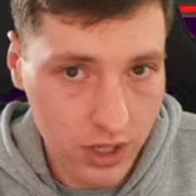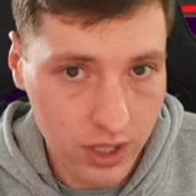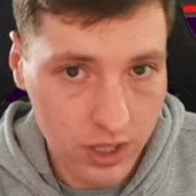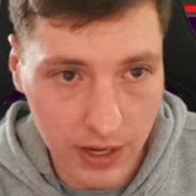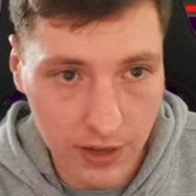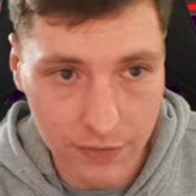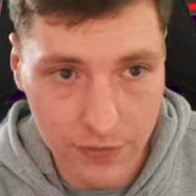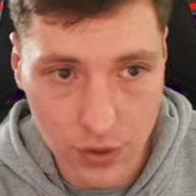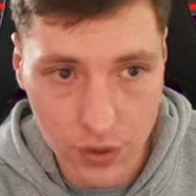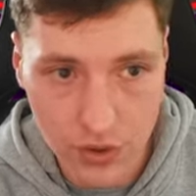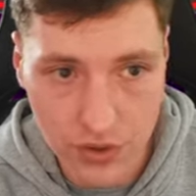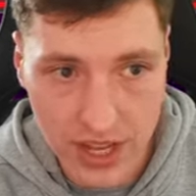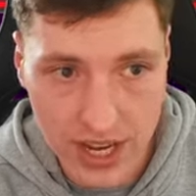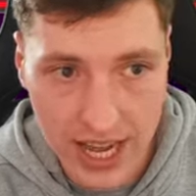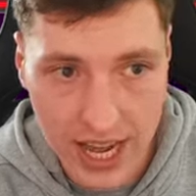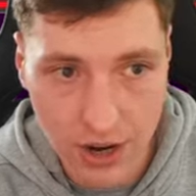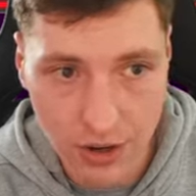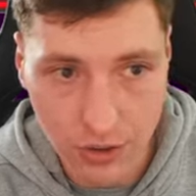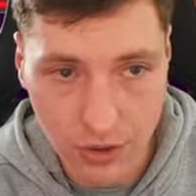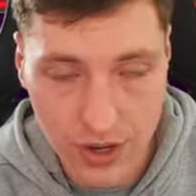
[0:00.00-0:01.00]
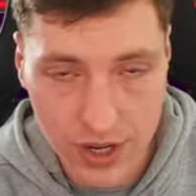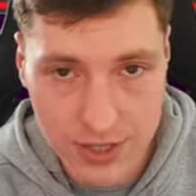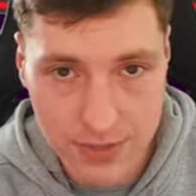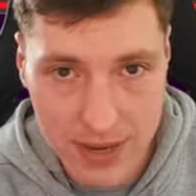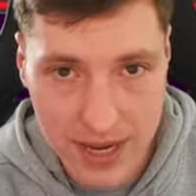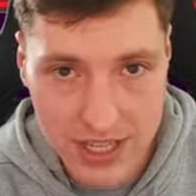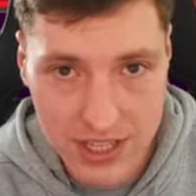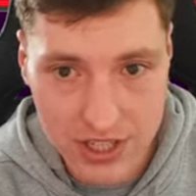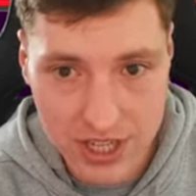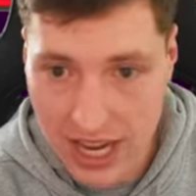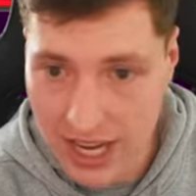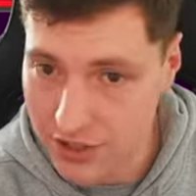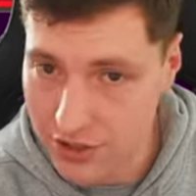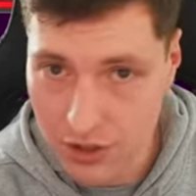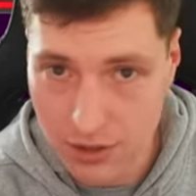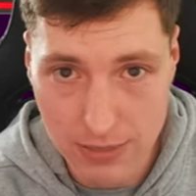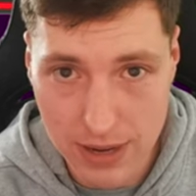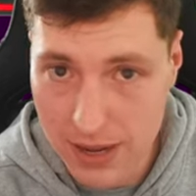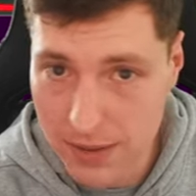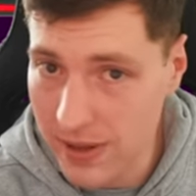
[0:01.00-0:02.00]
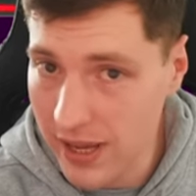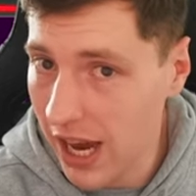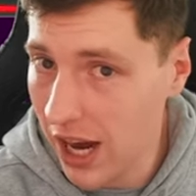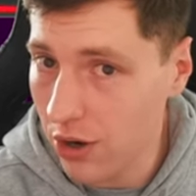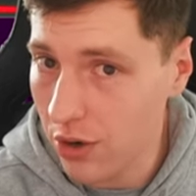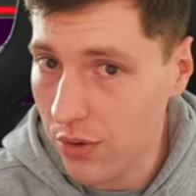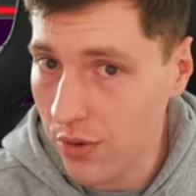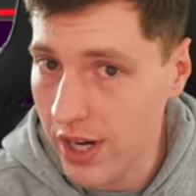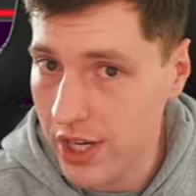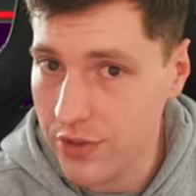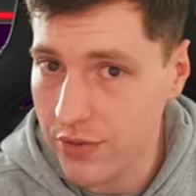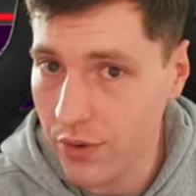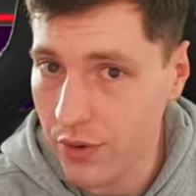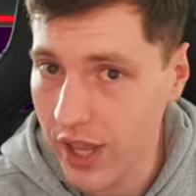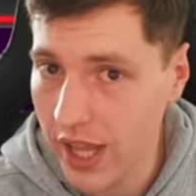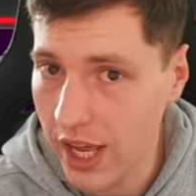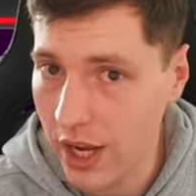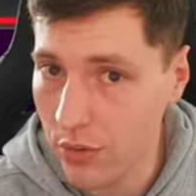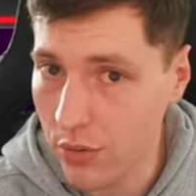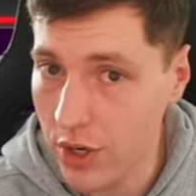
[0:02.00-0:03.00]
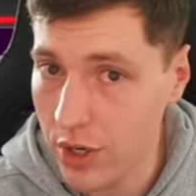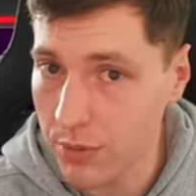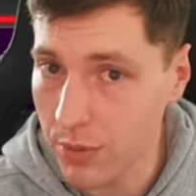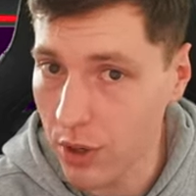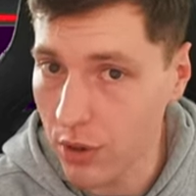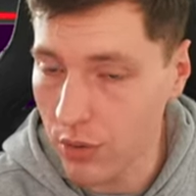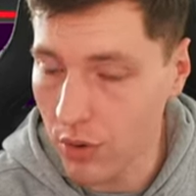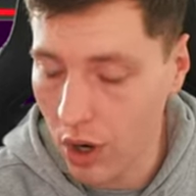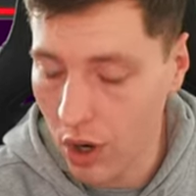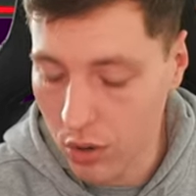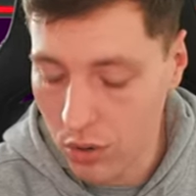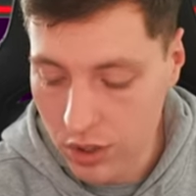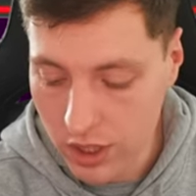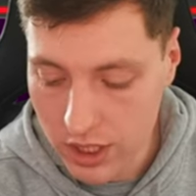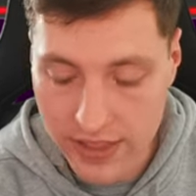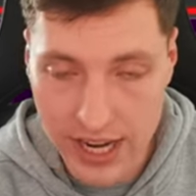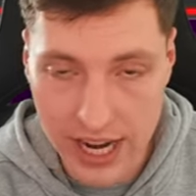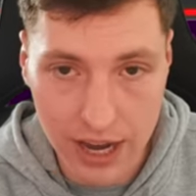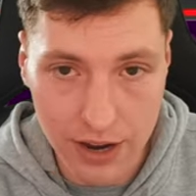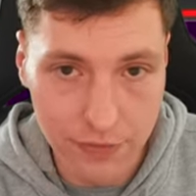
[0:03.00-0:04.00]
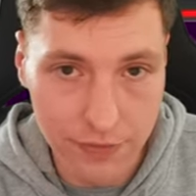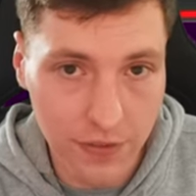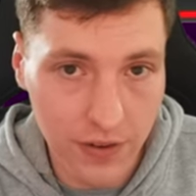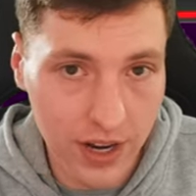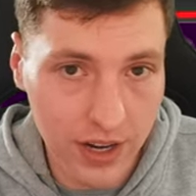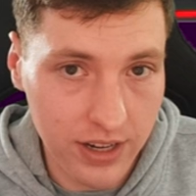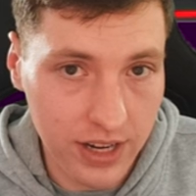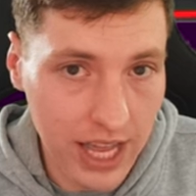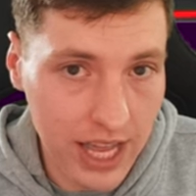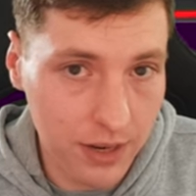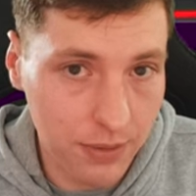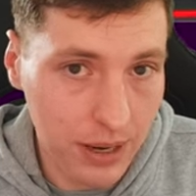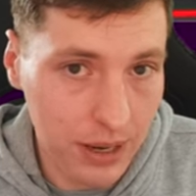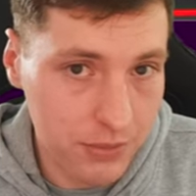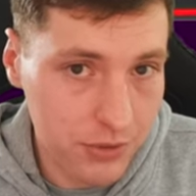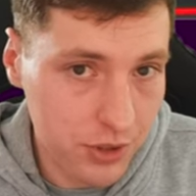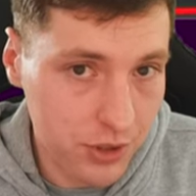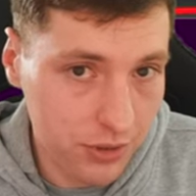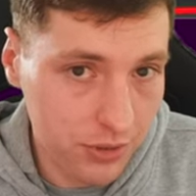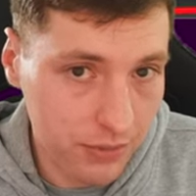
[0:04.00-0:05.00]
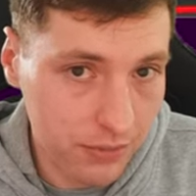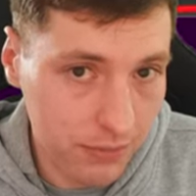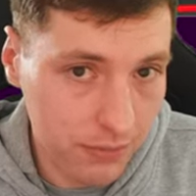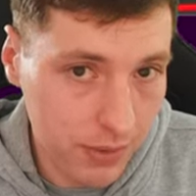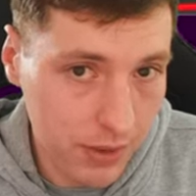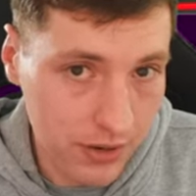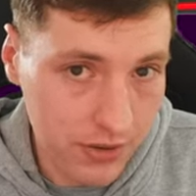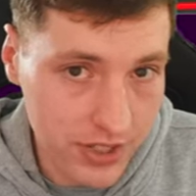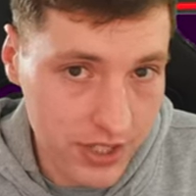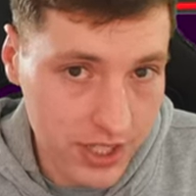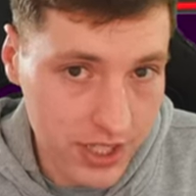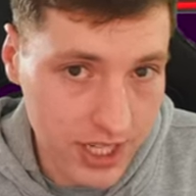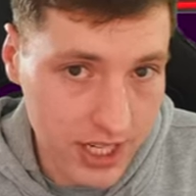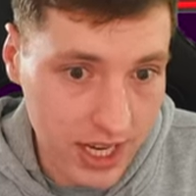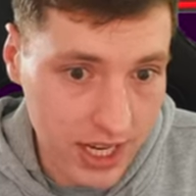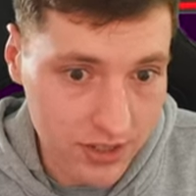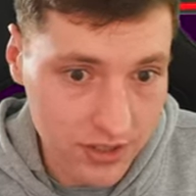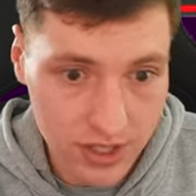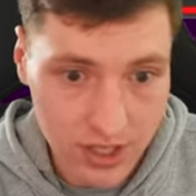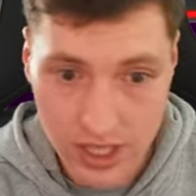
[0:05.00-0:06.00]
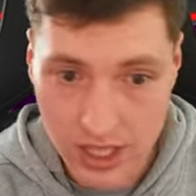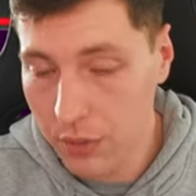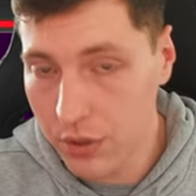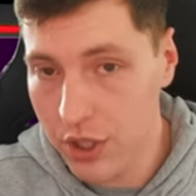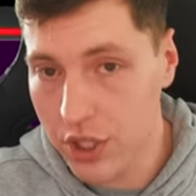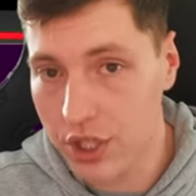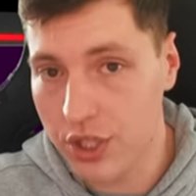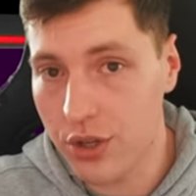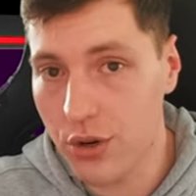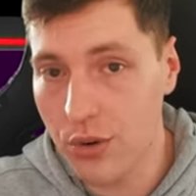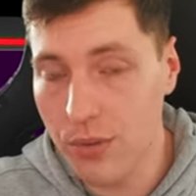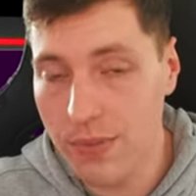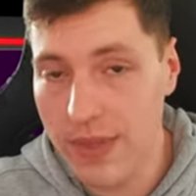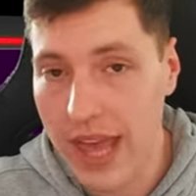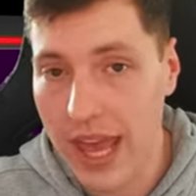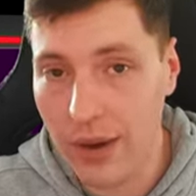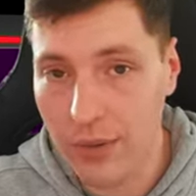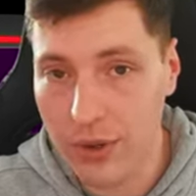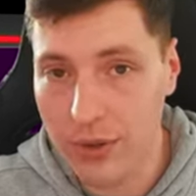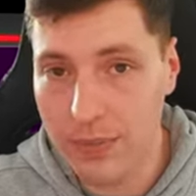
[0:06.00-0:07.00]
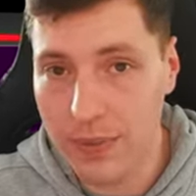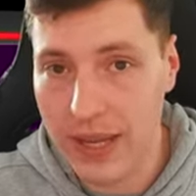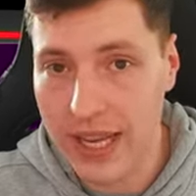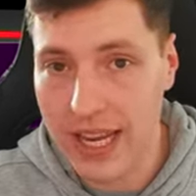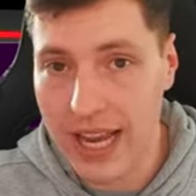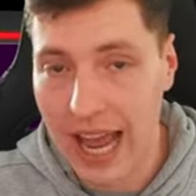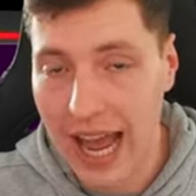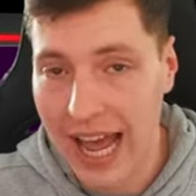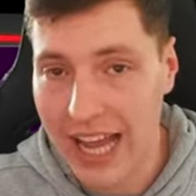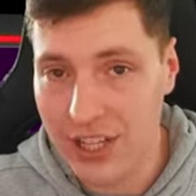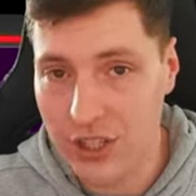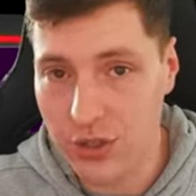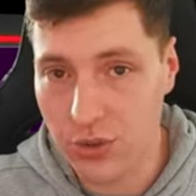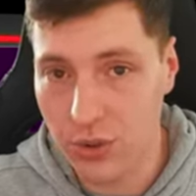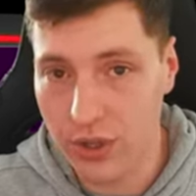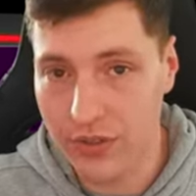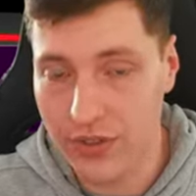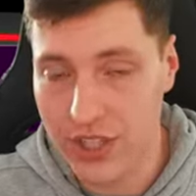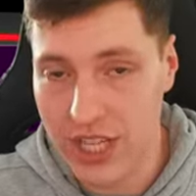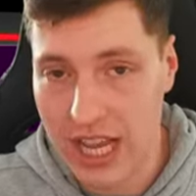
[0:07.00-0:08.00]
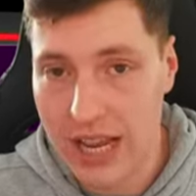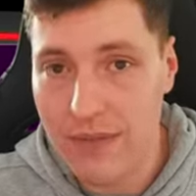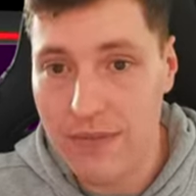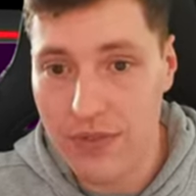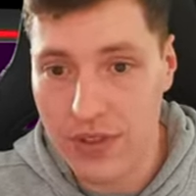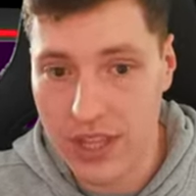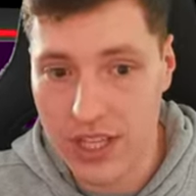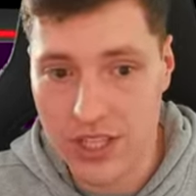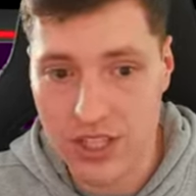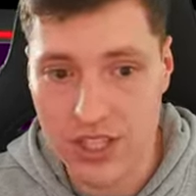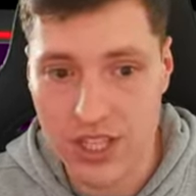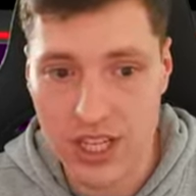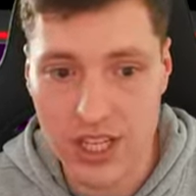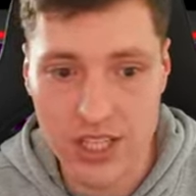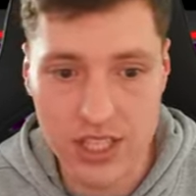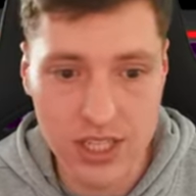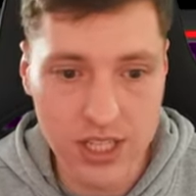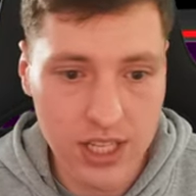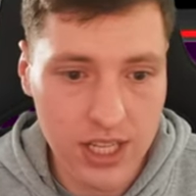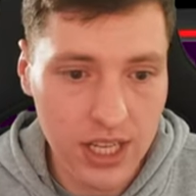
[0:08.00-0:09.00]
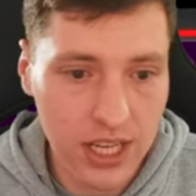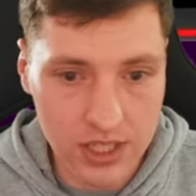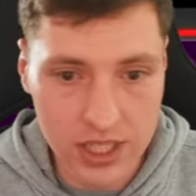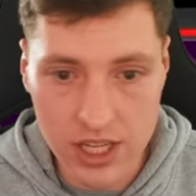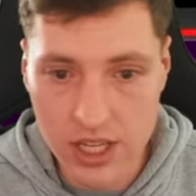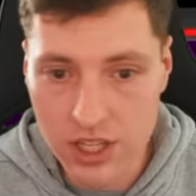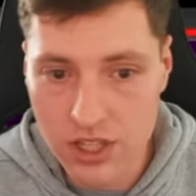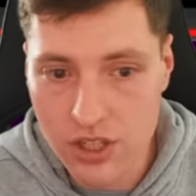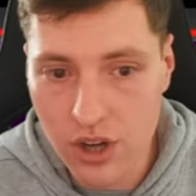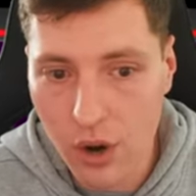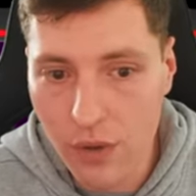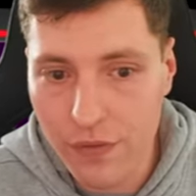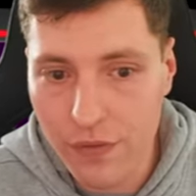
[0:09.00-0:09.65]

But I've heard that Alcaraz may start, so it may be Alcaraz for that Aribo role. And then up front, Adam Armstrong, Brereton-Diaz. I would assume that would be our sort of team for this season, because I just